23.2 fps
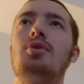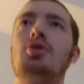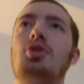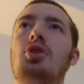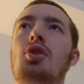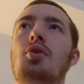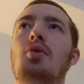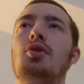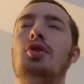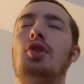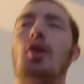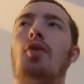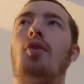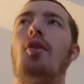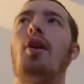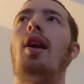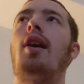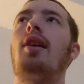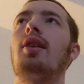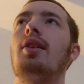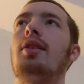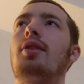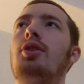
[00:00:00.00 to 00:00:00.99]
Chu is the
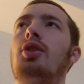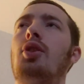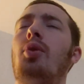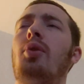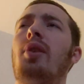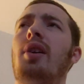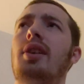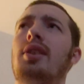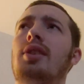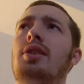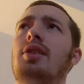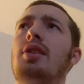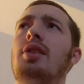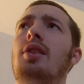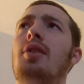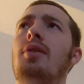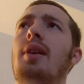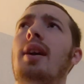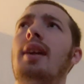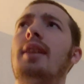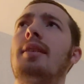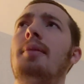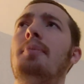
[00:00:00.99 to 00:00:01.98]
wrong choice to
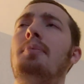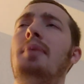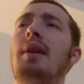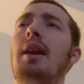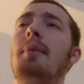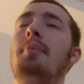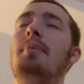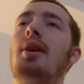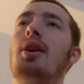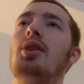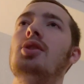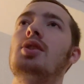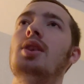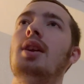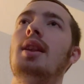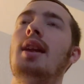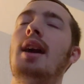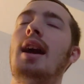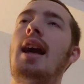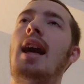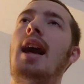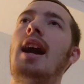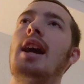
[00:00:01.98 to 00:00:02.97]
direct a big
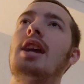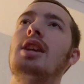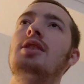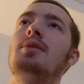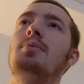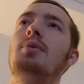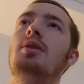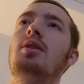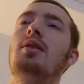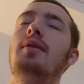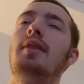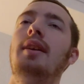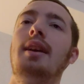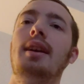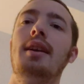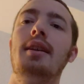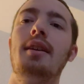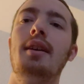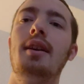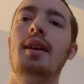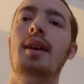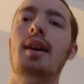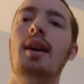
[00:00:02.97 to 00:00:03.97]
budget action
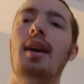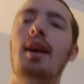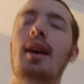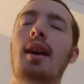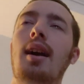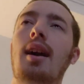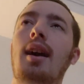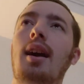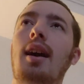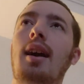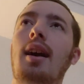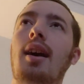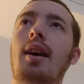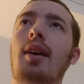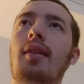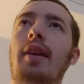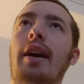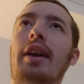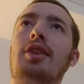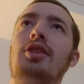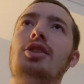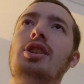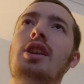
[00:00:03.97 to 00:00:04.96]
movie uh,
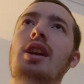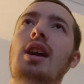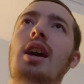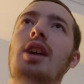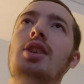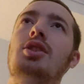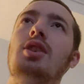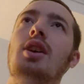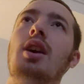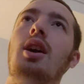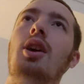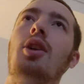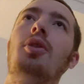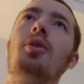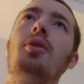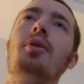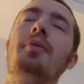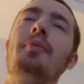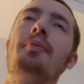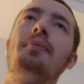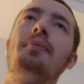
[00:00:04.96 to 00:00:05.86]
like G.I. Joe.